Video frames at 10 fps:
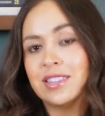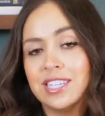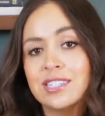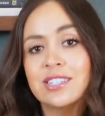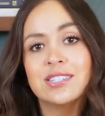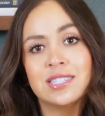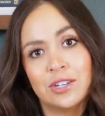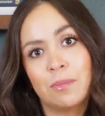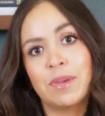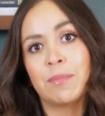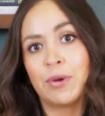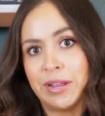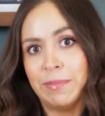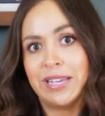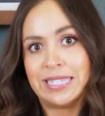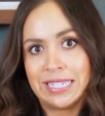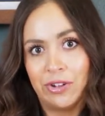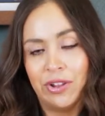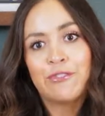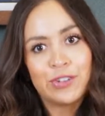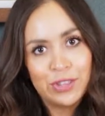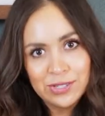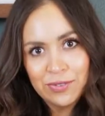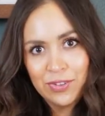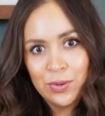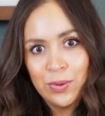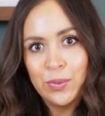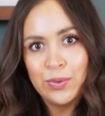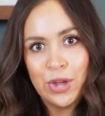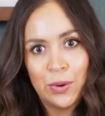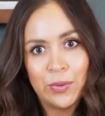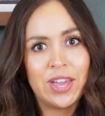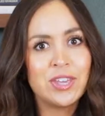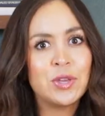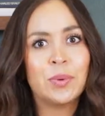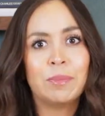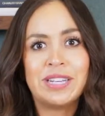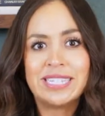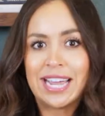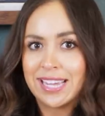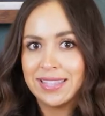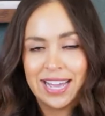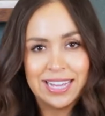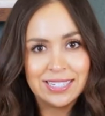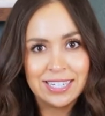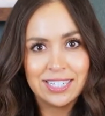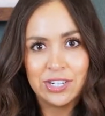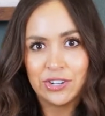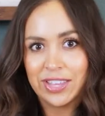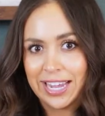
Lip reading: this could still be a pretty big deal. For those of you who know that you will be taking the SAT or the